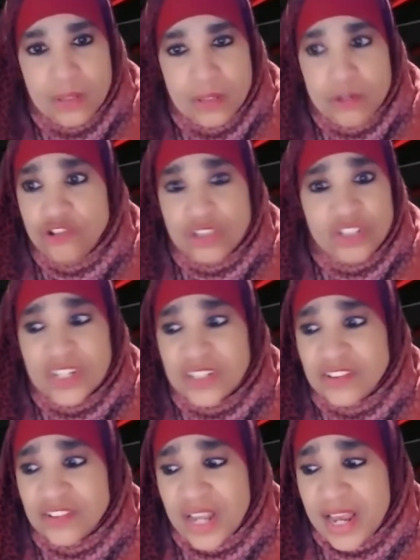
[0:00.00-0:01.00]
You should have
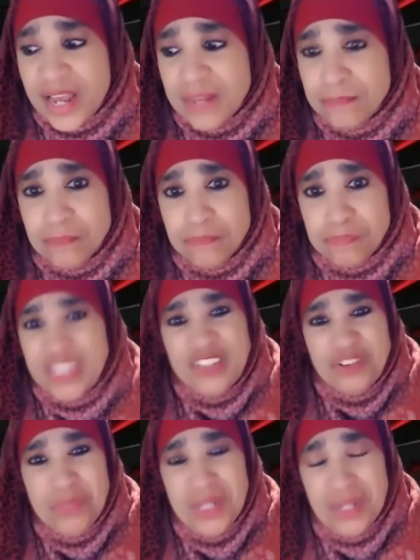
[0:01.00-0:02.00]
just said,
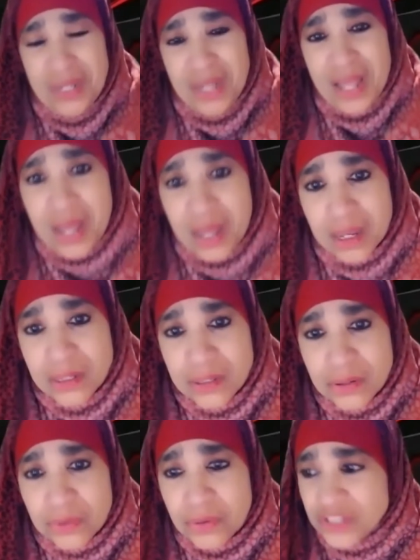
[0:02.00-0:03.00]
Bismillah
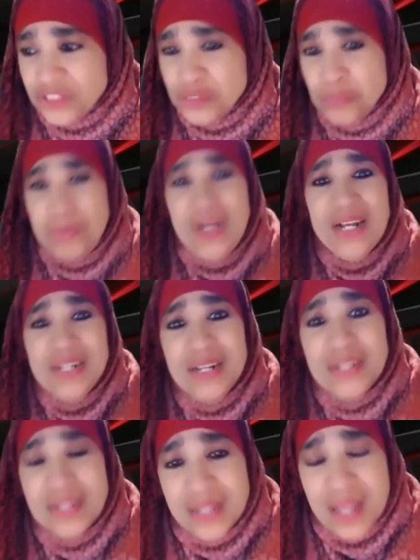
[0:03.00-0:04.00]
or
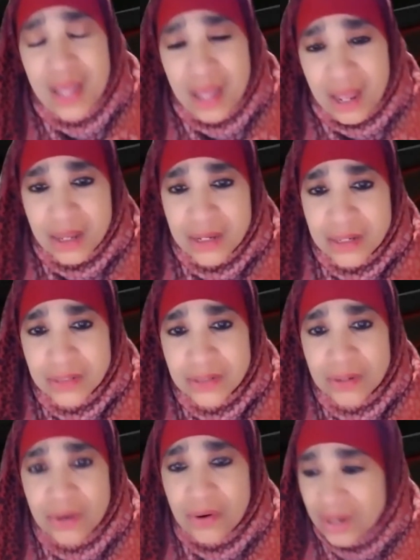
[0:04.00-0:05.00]
Subhanallah
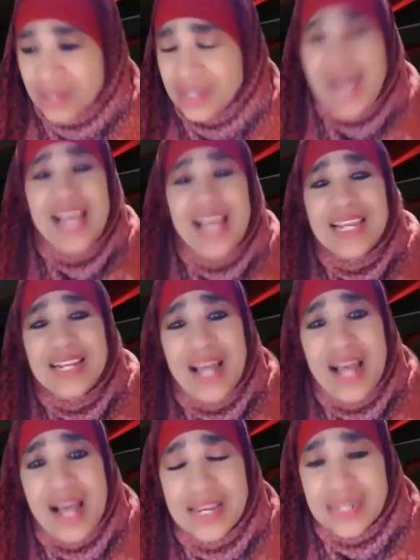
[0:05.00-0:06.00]
or La
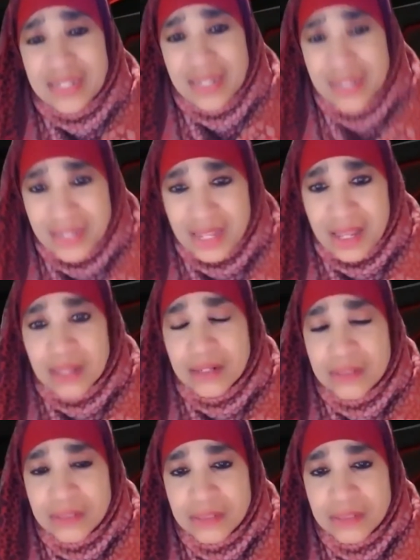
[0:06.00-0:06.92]
ilaha illallah.